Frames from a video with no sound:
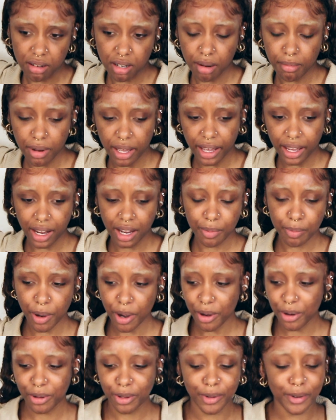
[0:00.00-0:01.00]
And I'm like,
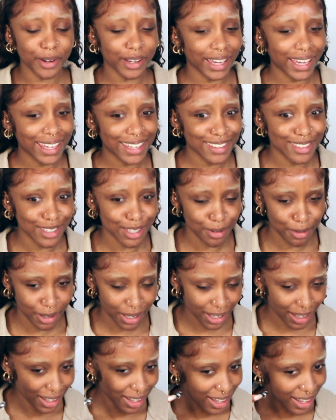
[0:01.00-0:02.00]
bro, you gotta get into
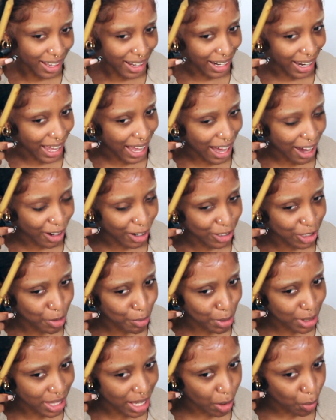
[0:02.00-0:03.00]
it. Like, how can you
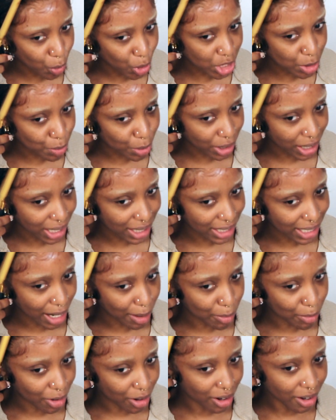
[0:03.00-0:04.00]
be there whispering at the
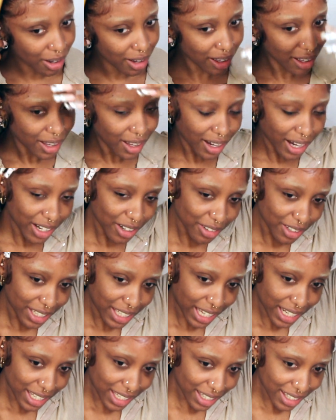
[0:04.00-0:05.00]
camera? I don't
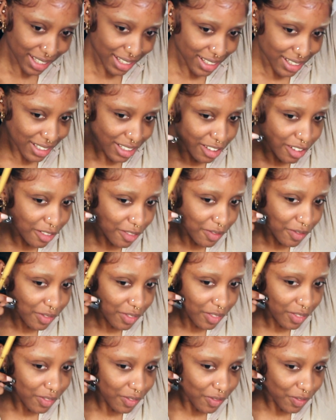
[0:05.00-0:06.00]
get it.
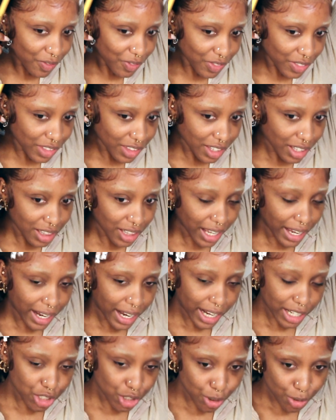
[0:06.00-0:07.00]

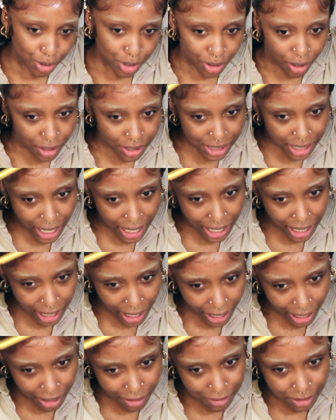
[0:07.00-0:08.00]
Like, I choose songs that I
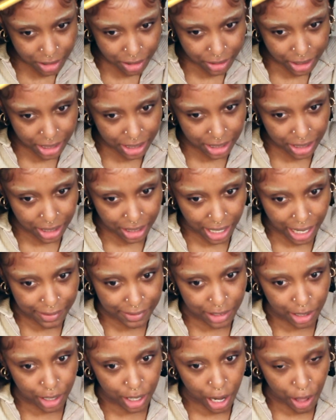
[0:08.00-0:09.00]
like for a reason. I have
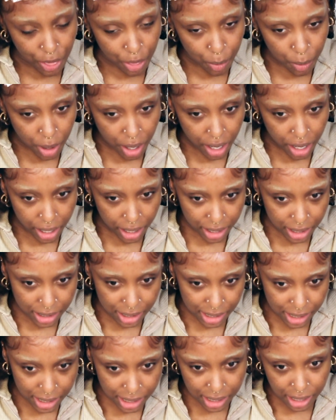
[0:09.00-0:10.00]
to learn the
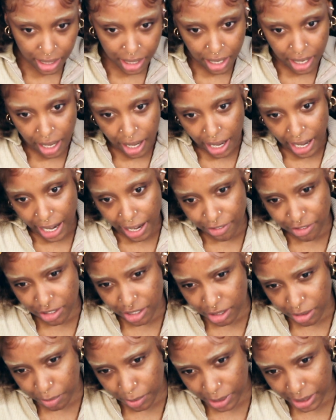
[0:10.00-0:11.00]
words, I have
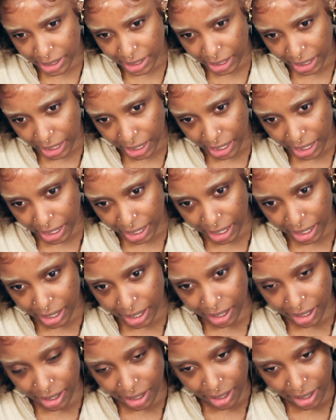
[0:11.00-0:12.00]
to be singing it.